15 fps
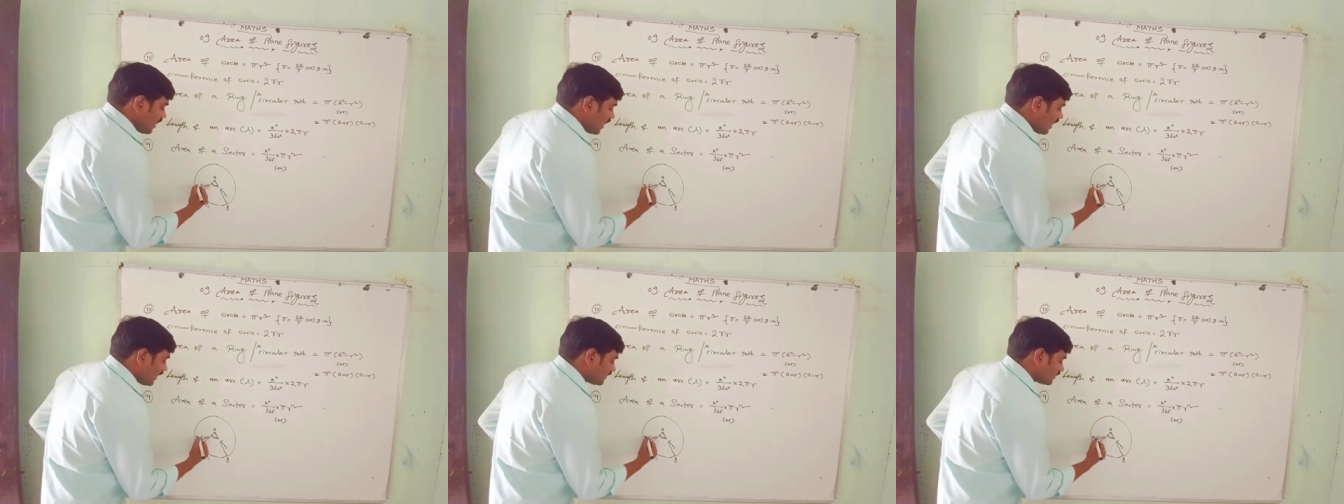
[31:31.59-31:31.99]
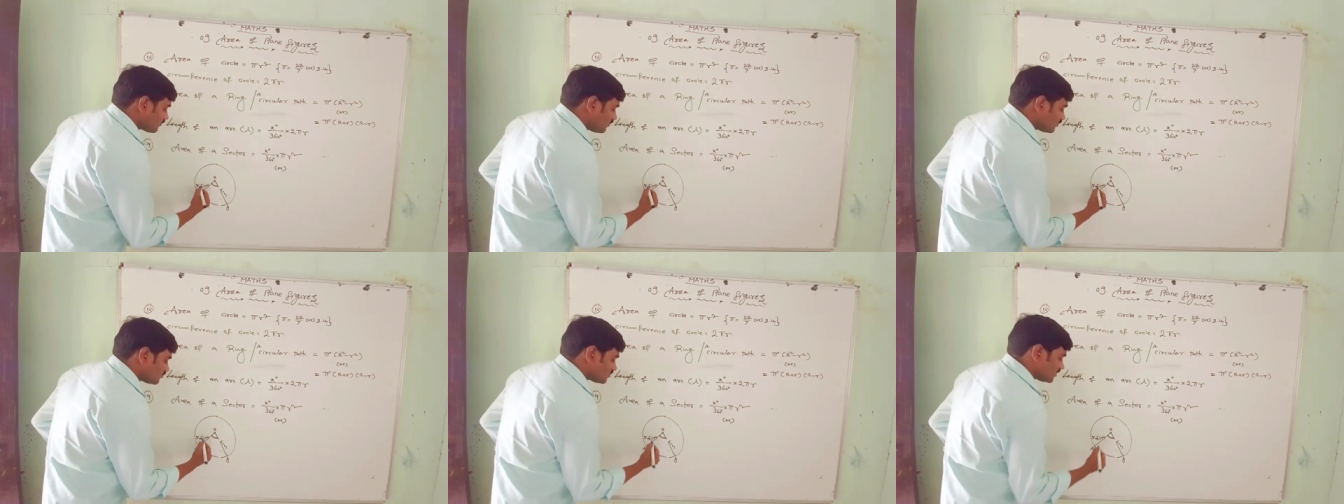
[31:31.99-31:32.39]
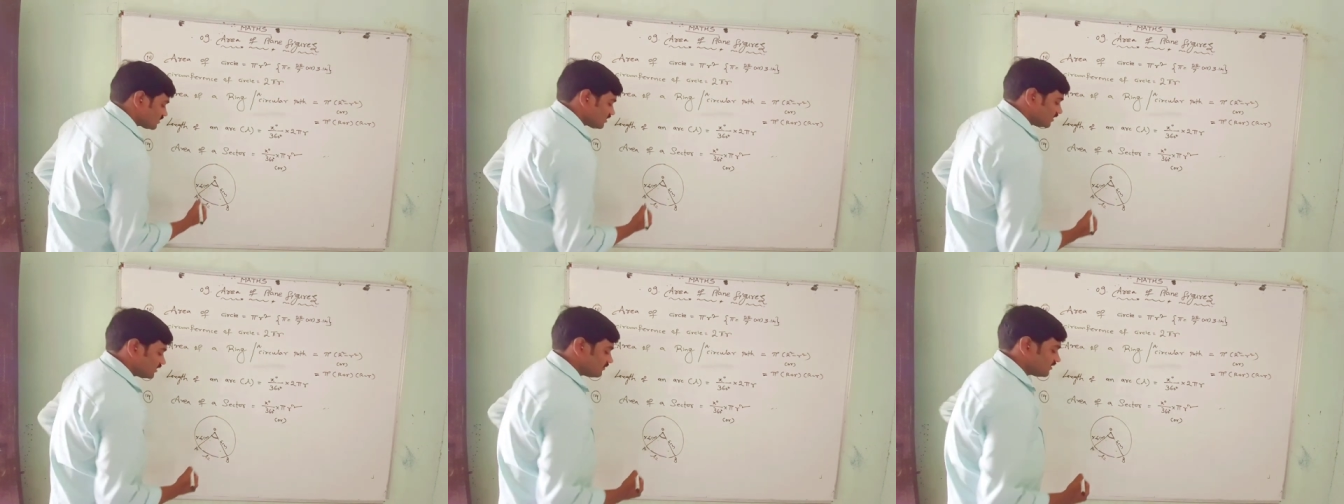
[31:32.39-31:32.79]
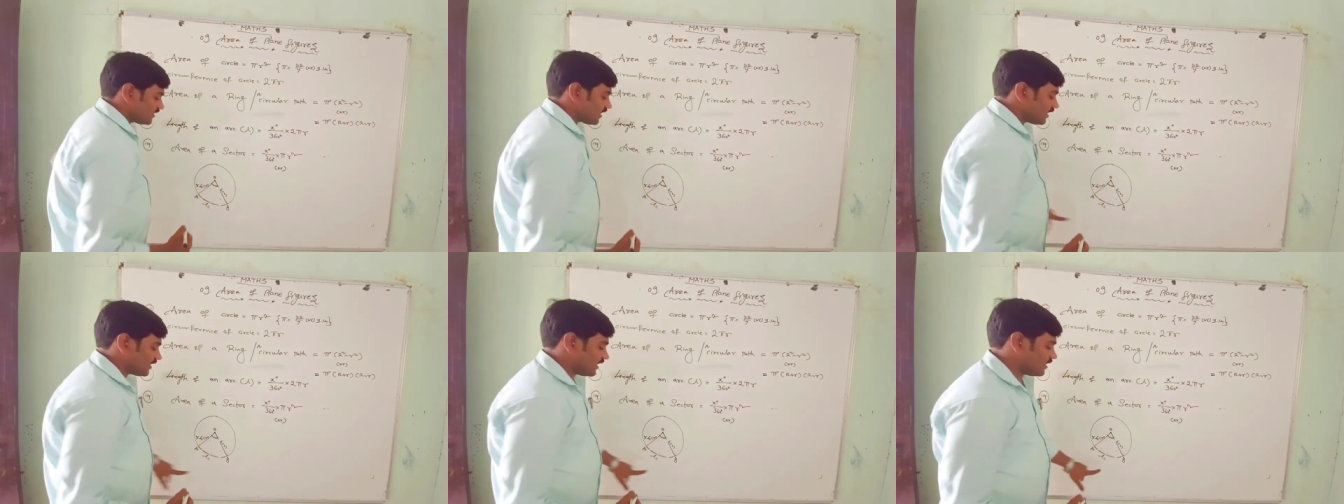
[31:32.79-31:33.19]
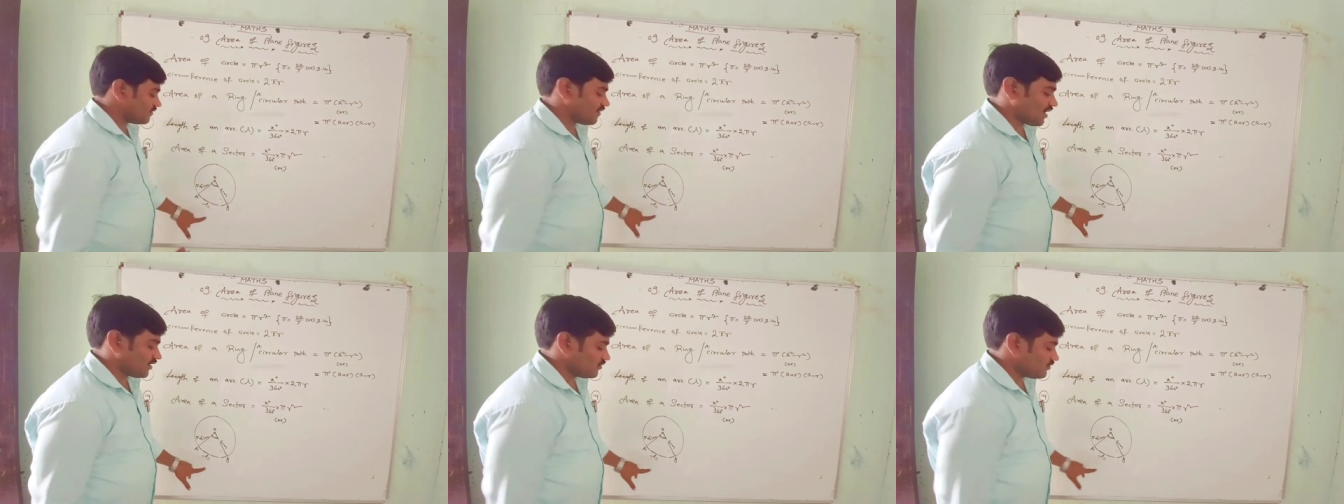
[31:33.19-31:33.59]
R equal to 6 centimeter and
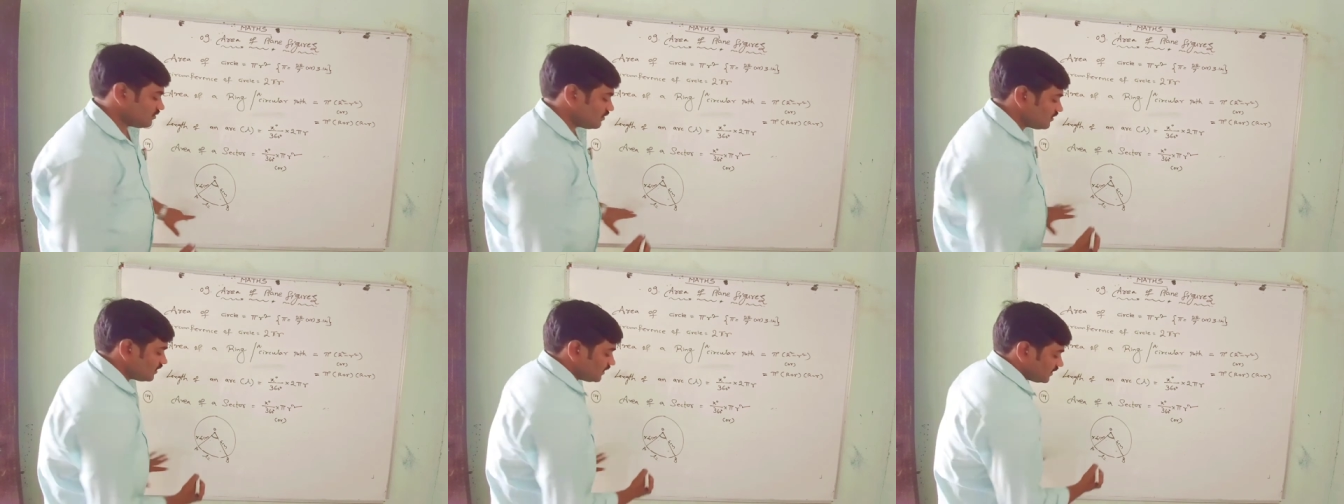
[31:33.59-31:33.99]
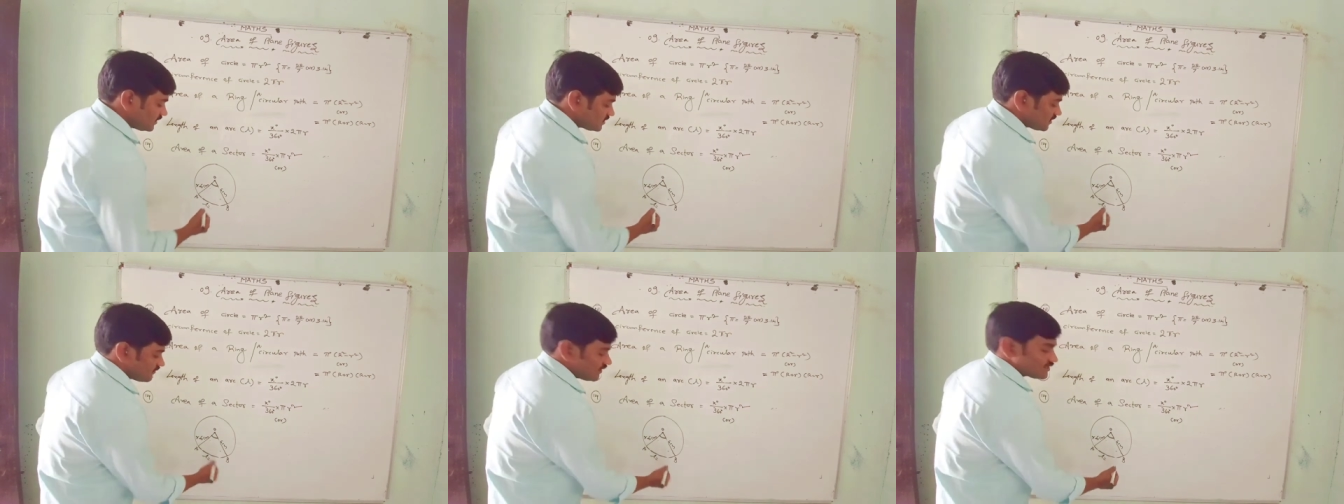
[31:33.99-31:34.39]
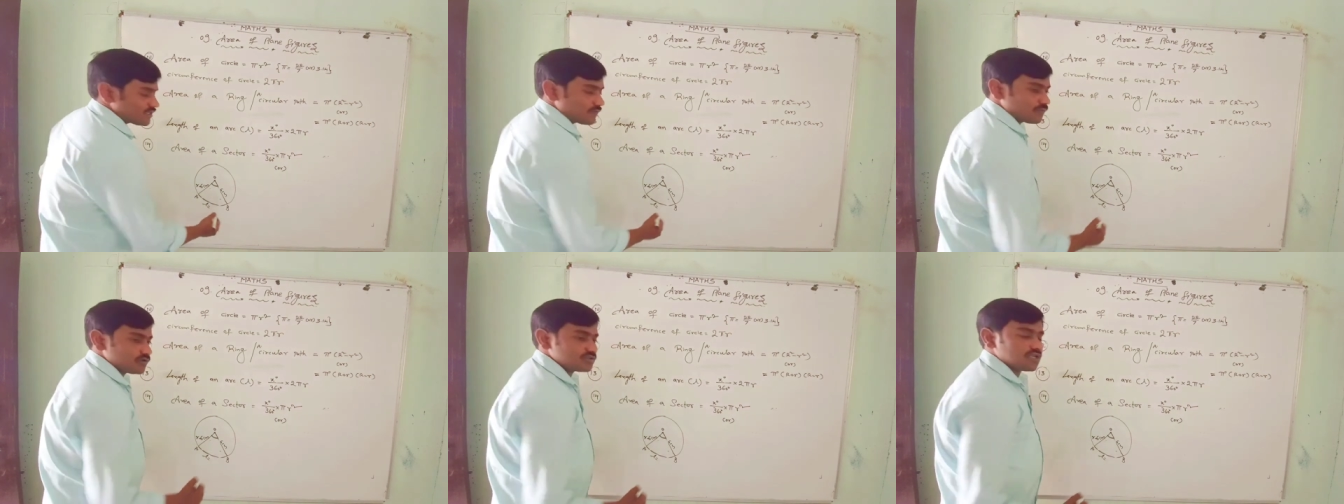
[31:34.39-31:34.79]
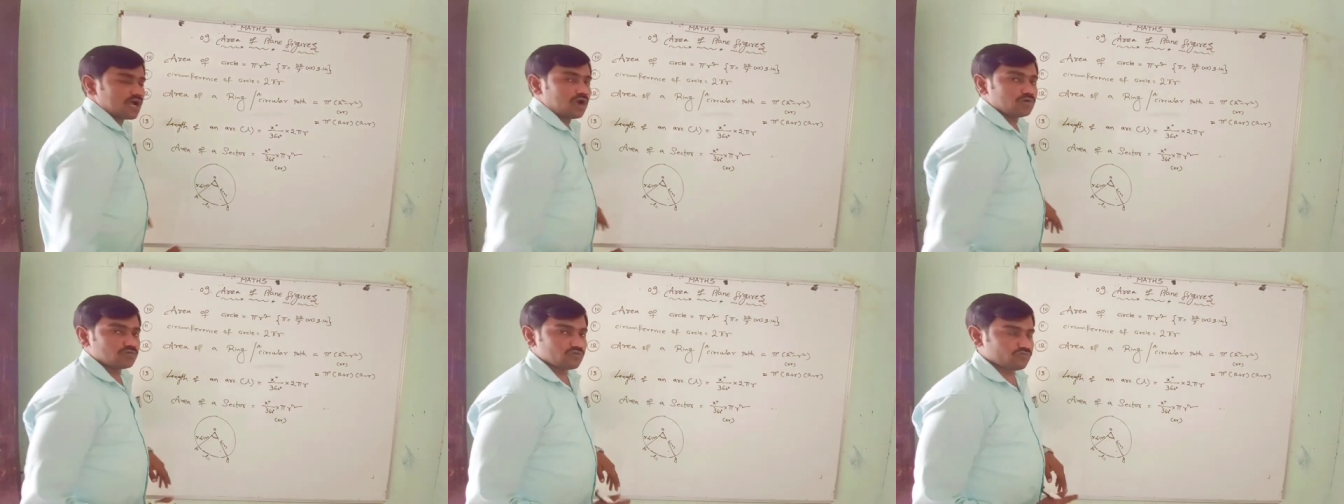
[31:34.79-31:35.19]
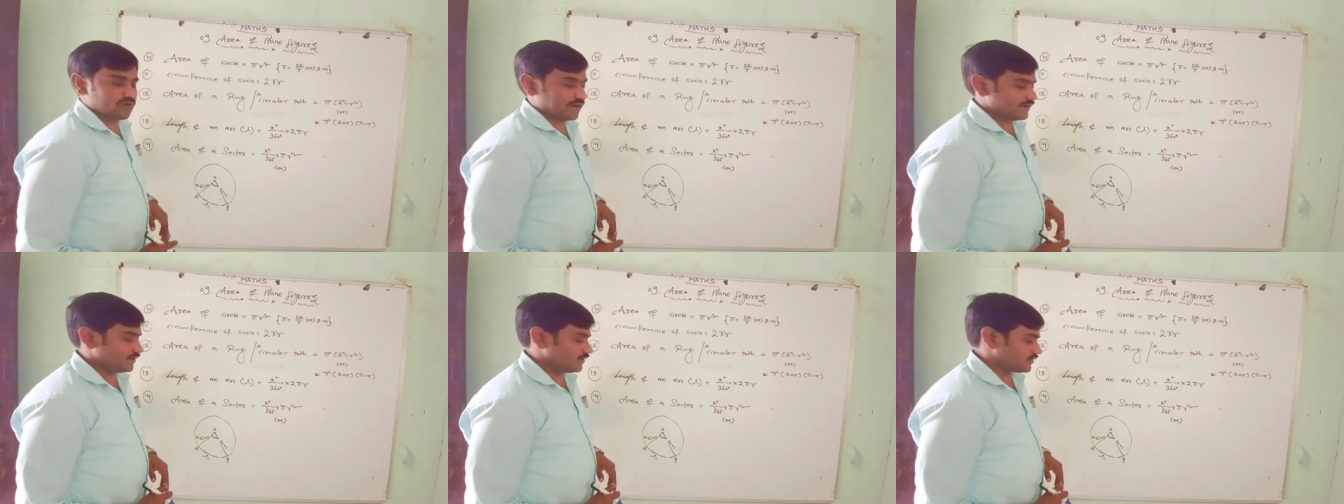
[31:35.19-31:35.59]
L value is given, suppose, how to
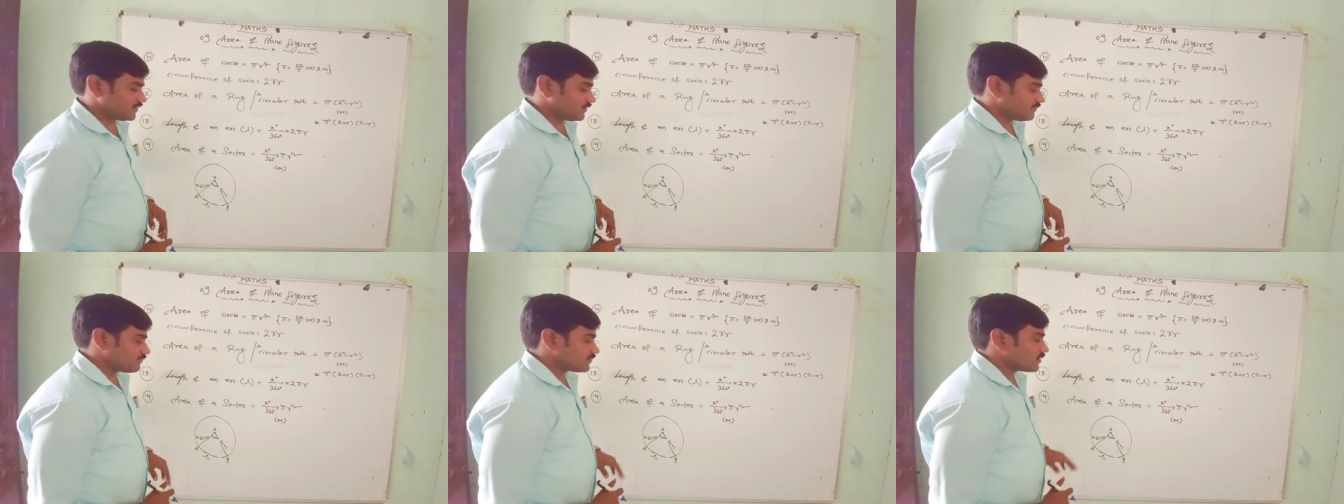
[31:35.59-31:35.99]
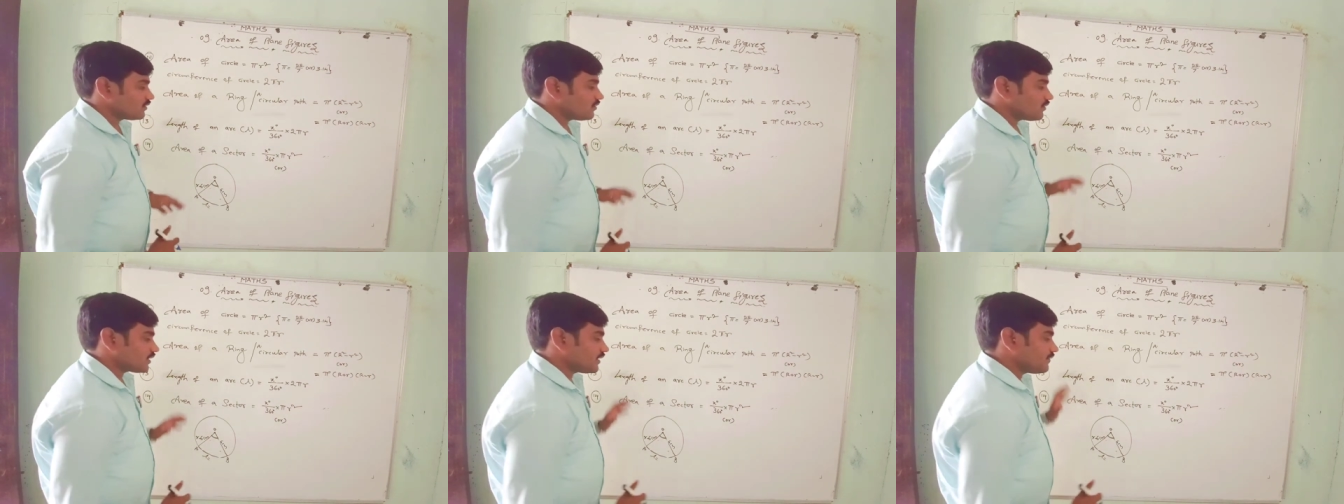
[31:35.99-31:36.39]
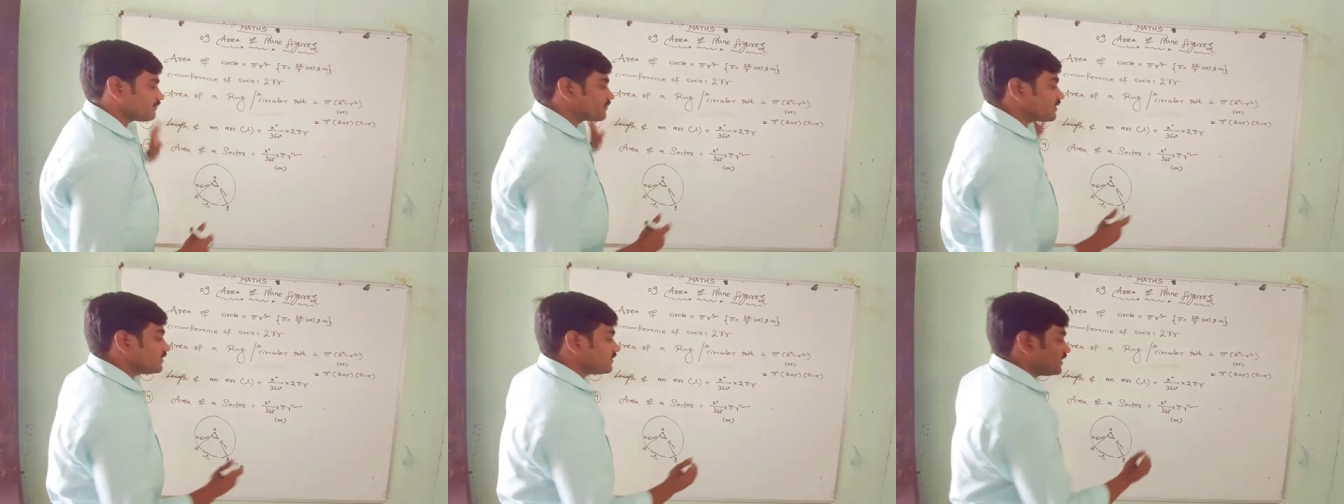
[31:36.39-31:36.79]
find out? Okay,